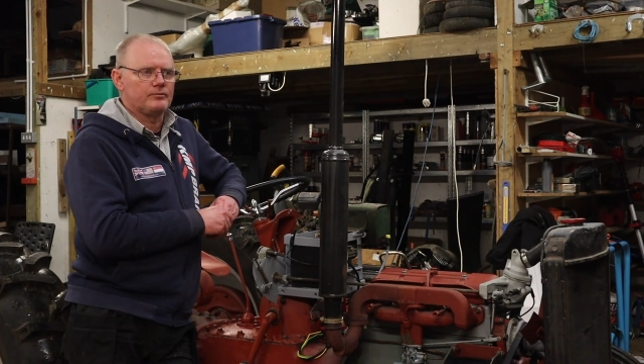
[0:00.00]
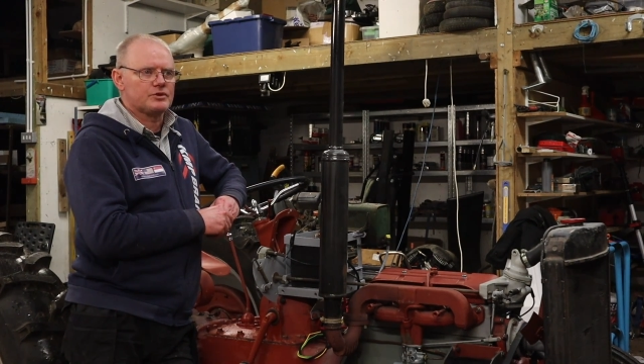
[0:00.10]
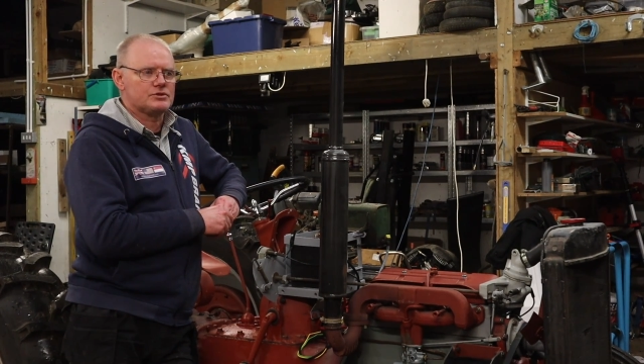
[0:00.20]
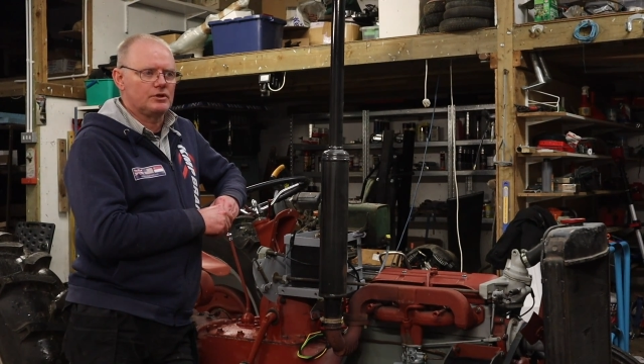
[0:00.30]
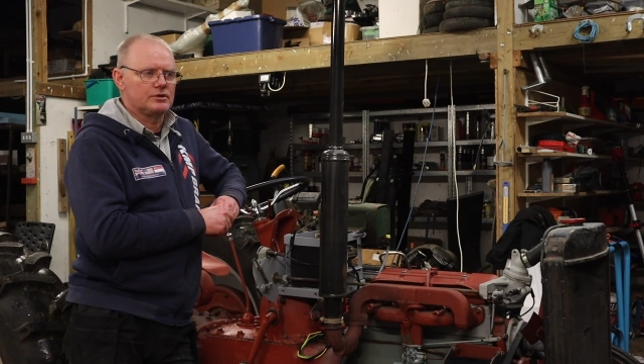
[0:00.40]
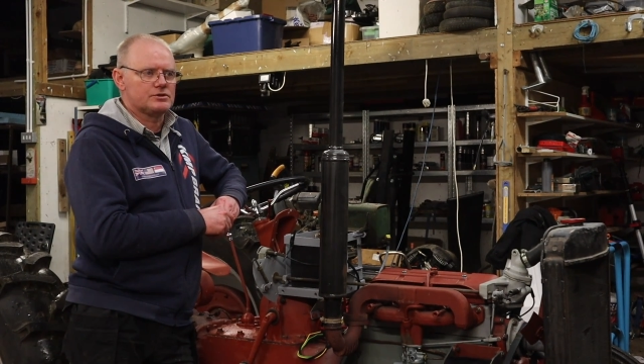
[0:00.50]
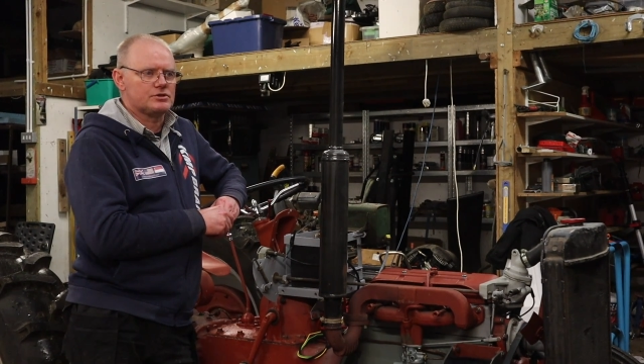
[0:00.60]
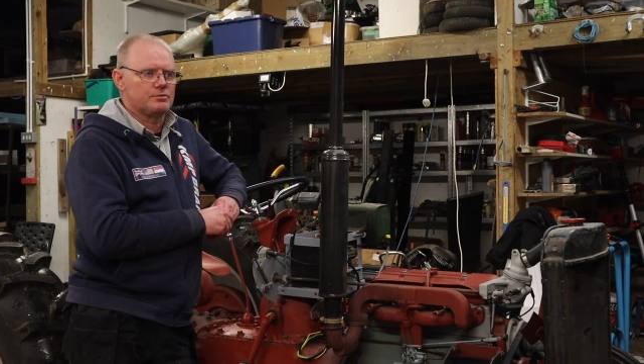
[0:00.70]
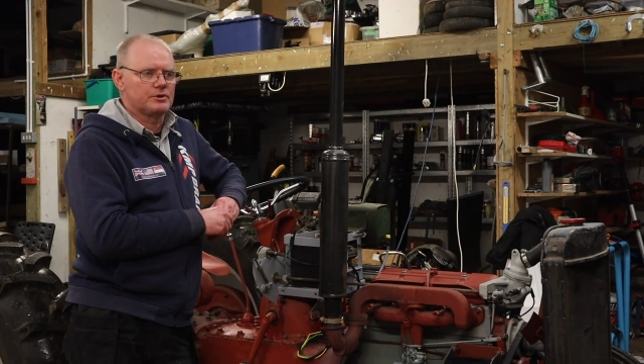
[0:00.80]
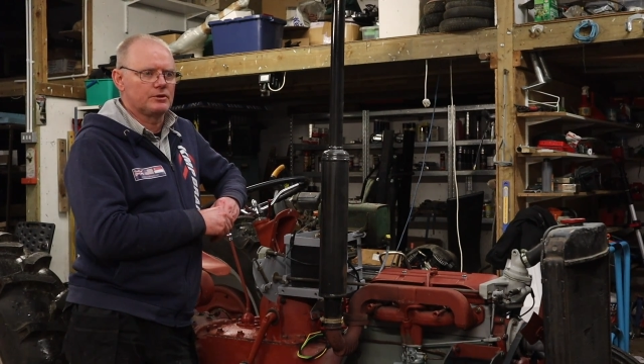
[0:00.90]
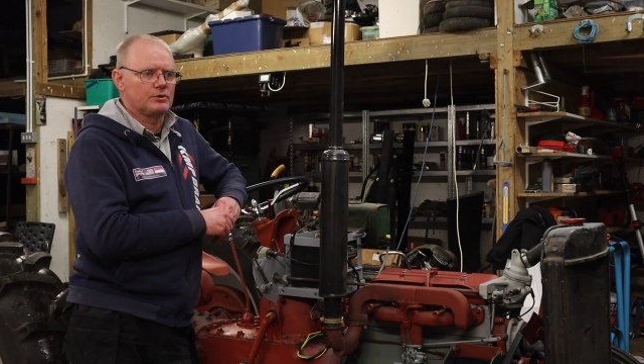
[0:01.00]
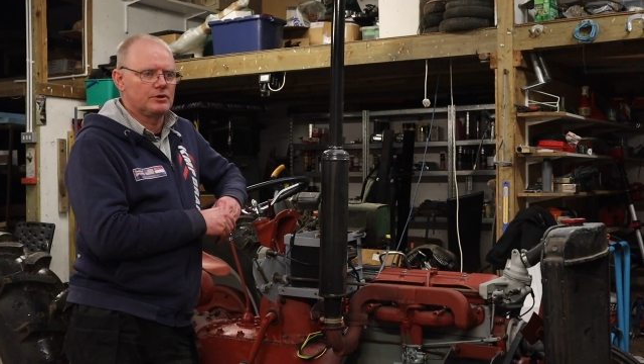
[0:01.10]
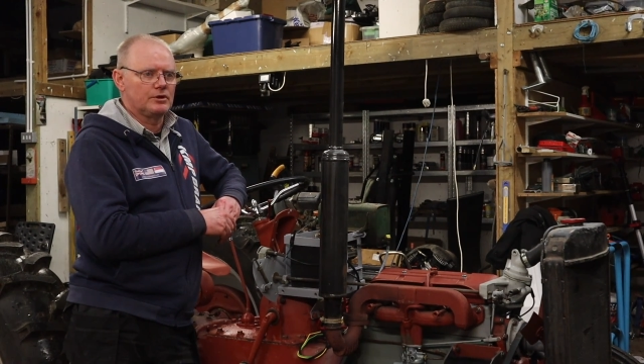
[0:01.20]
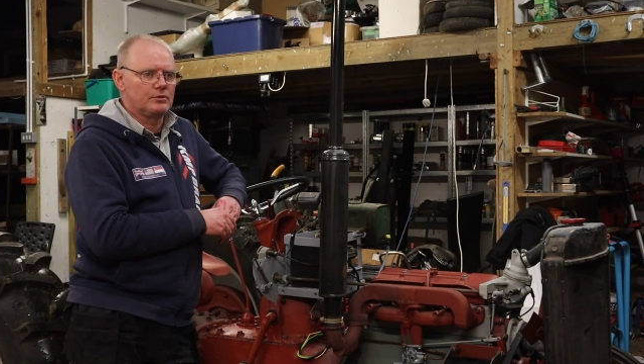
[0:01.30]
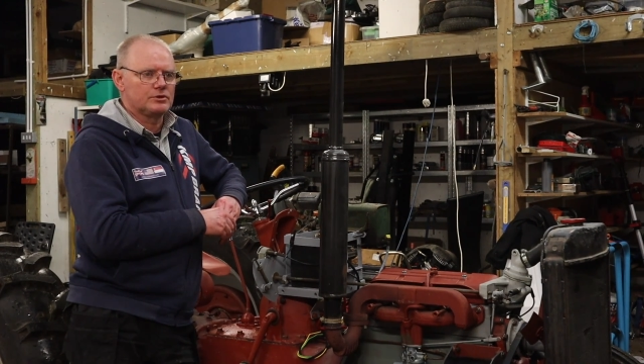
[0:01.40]
Started stripping it. We
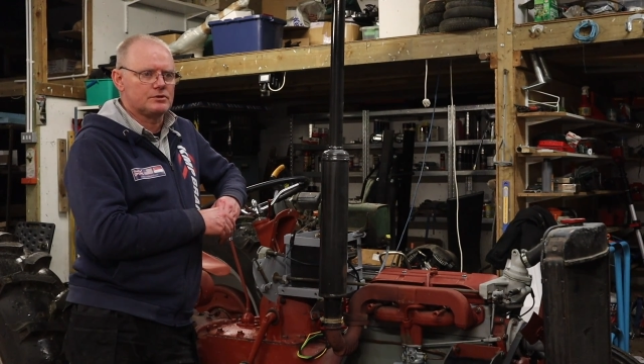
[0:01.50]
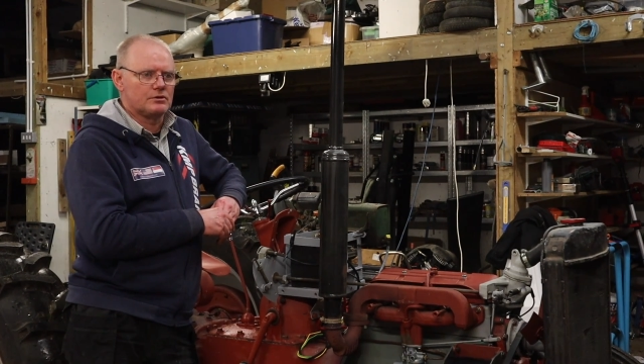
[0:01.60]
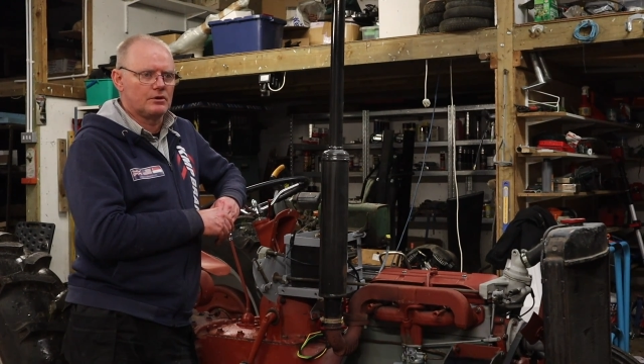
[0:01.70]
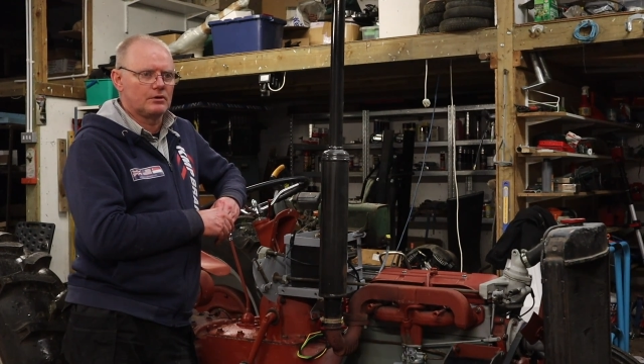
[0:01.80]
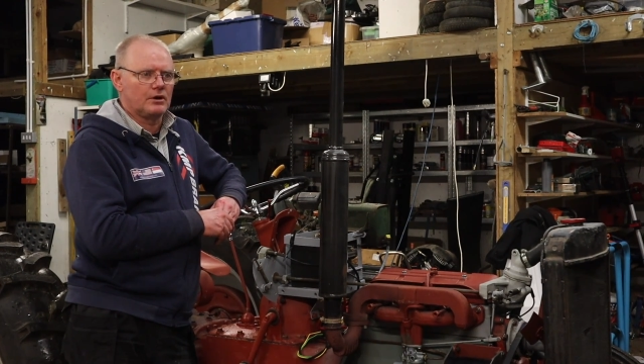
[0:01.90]
know what's wrong.